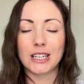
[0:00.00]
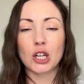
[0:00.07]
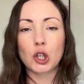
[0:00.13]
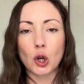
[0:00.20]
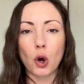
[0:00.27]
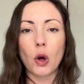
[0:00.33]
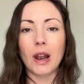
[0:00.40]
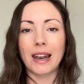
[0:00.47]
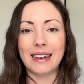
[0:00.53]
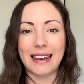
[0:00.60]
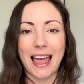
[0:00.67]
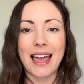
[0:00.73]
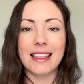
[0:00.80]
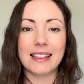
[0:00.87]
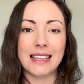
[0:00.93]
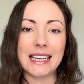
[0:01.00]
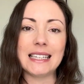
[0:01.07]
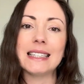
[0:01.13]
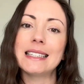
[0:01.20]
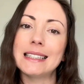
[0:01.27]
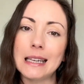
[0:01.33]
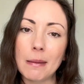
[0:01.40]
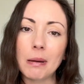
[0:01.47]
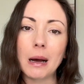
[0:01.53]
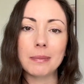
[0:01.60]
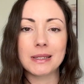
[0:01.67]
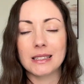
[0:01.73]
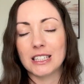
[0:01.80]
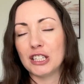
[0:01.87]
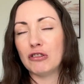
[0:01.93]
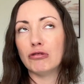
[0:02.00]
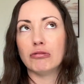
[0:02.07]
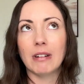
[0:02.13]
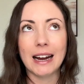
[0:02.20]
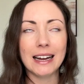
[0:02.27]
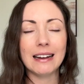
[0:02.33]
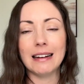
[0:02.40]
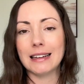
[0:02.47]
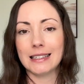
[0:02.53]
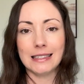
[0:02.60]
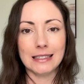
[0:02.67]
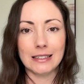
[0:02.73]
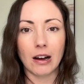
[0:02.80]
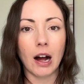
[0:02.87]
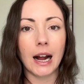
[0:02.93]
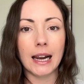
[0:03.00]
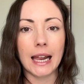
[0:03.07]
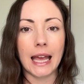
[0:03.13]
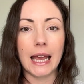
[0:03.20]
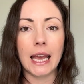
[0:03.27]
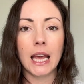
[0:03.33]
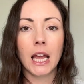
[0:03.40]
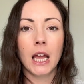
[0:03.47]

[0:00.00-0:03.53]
to not let these slip-ups derail us entirely.